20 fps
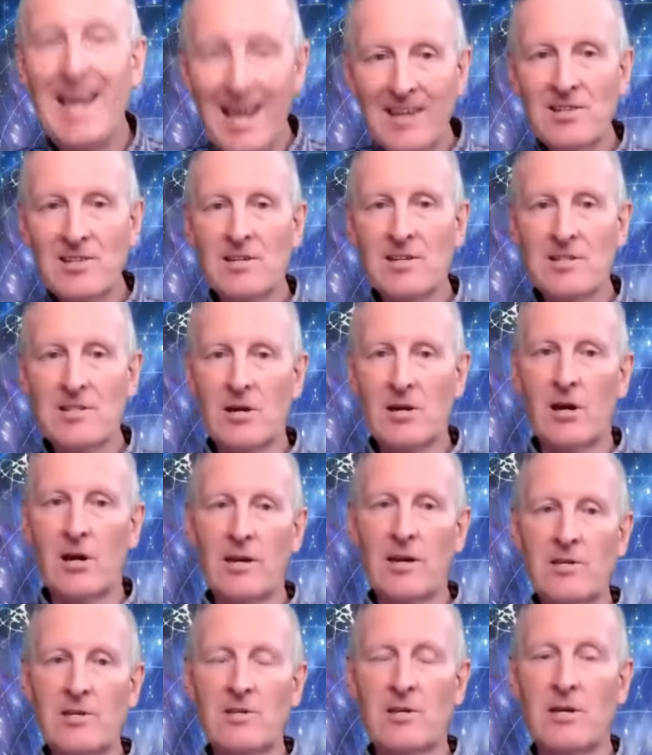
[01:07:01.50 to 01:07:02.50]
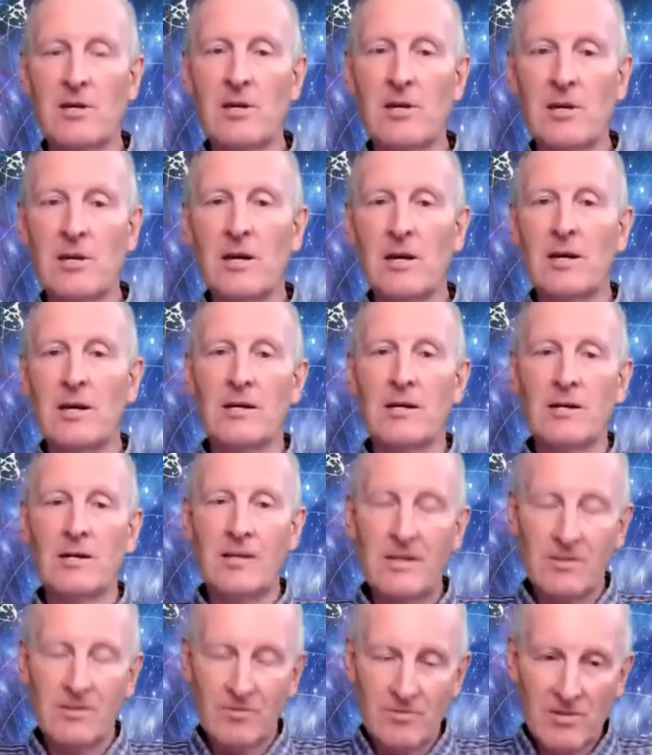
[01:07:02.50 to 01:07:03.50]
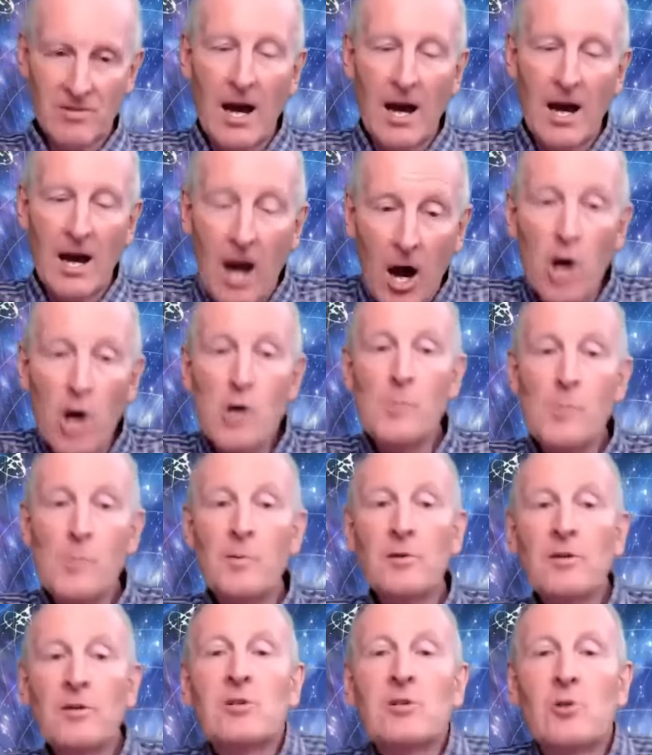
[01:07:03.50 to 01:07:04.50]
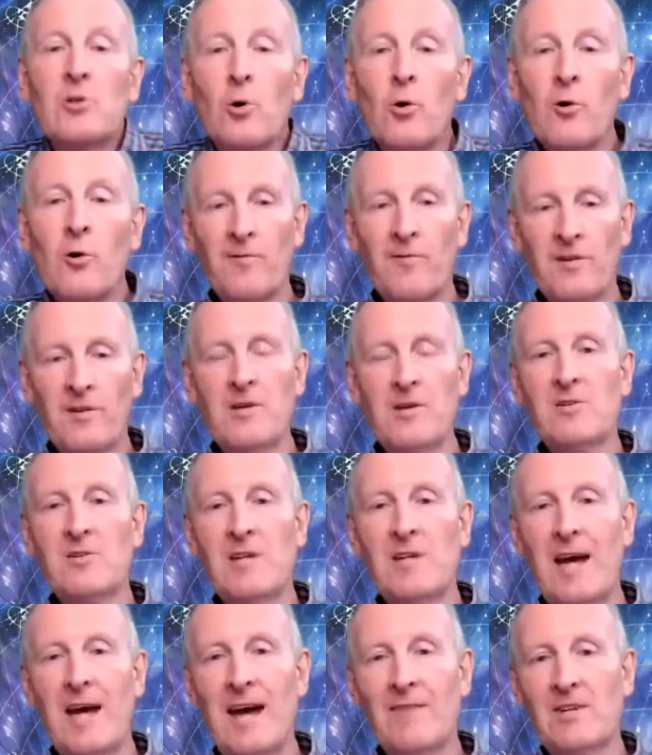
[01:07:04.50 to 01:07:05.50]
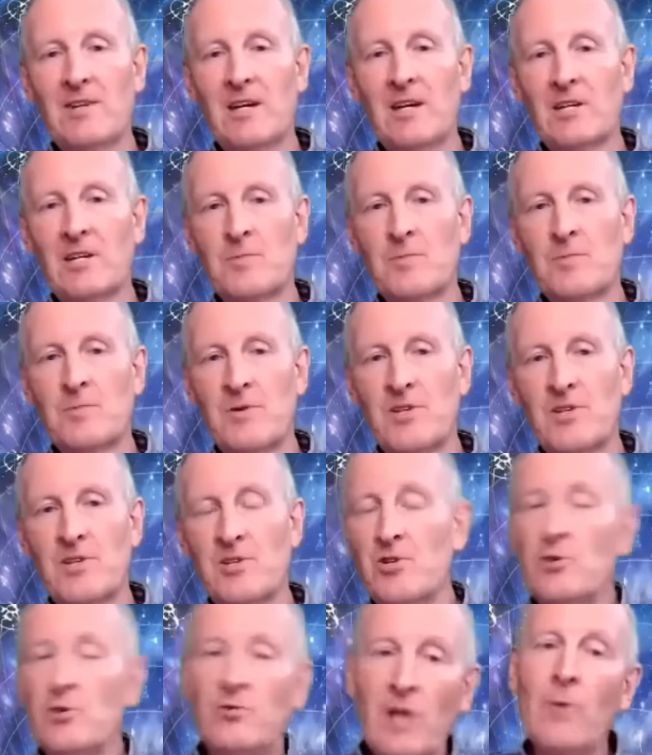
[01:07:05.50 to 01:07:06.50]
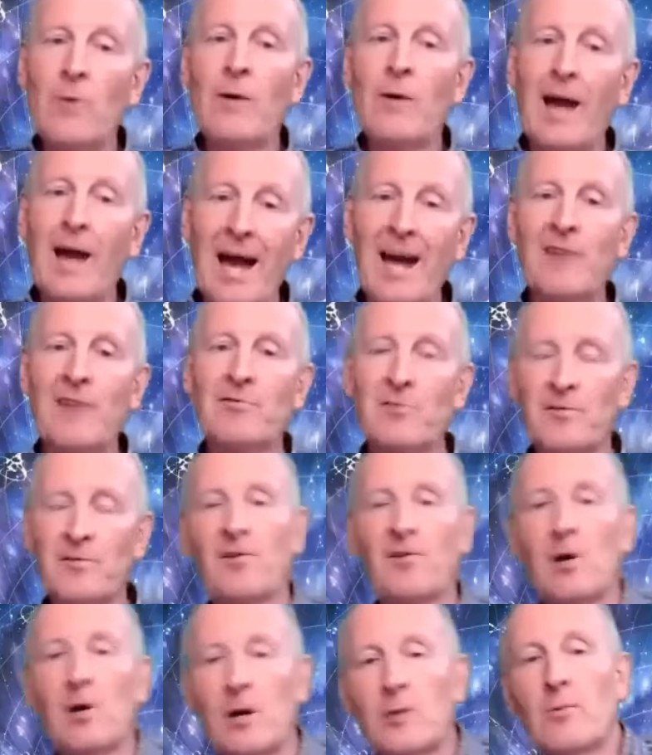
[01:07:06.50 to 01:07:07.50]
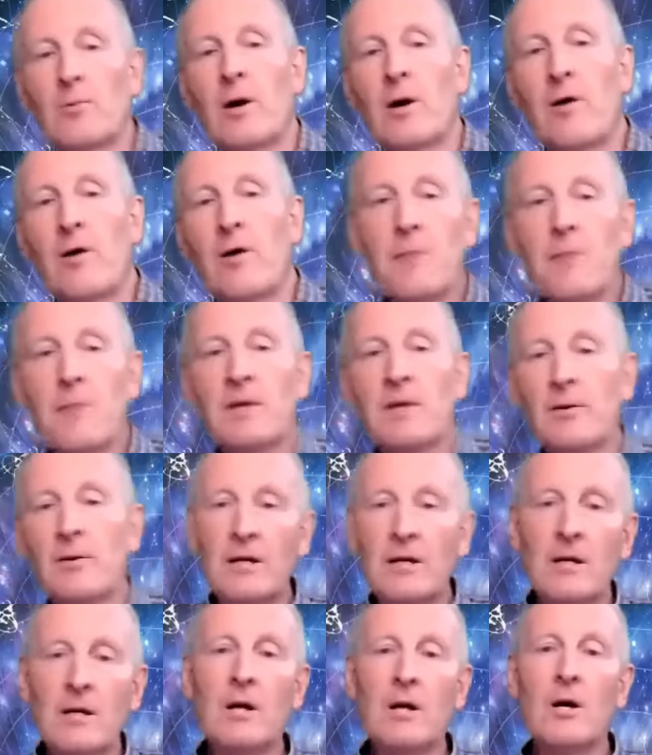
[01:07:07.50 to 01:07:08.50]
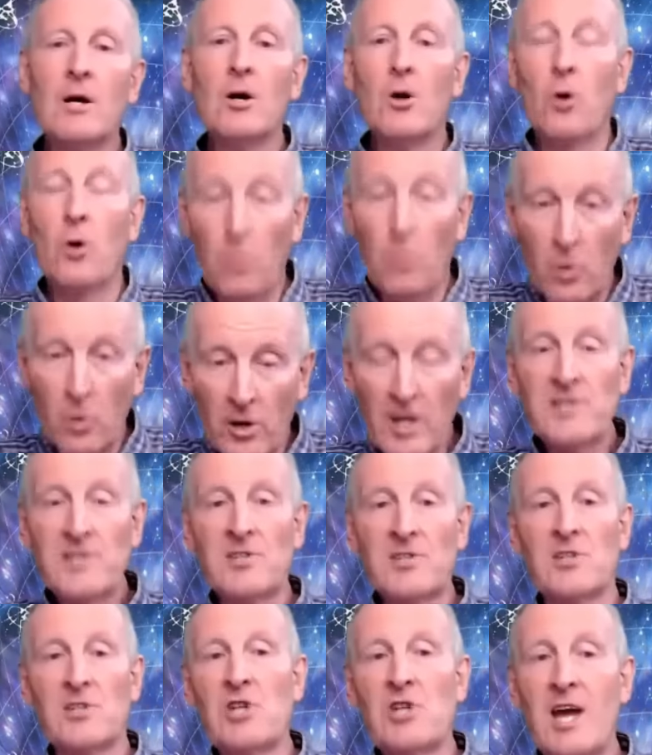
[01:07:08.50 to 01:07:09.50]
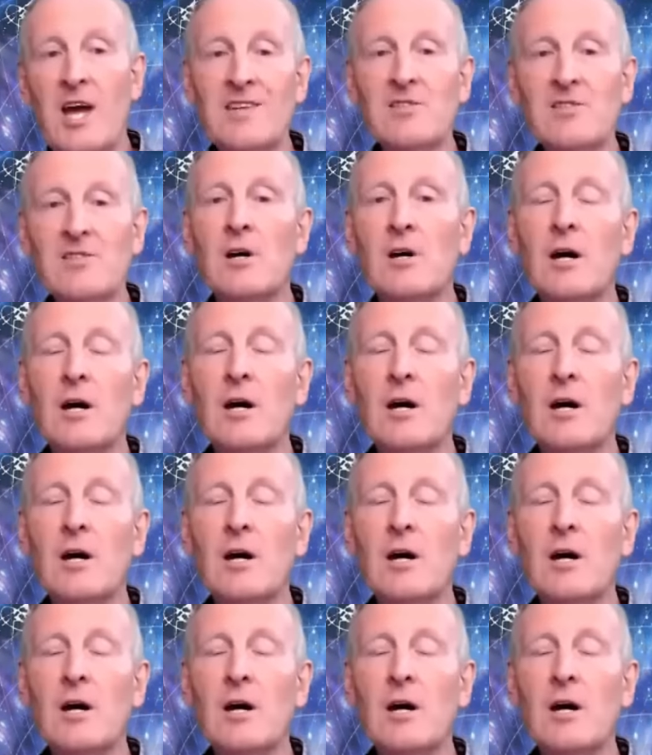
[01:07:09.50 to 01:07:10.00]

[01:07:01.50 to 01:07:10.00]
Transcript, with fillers: exercise to open the door for you to have the experiences. You don't have to follow where I'm going or what I suggest.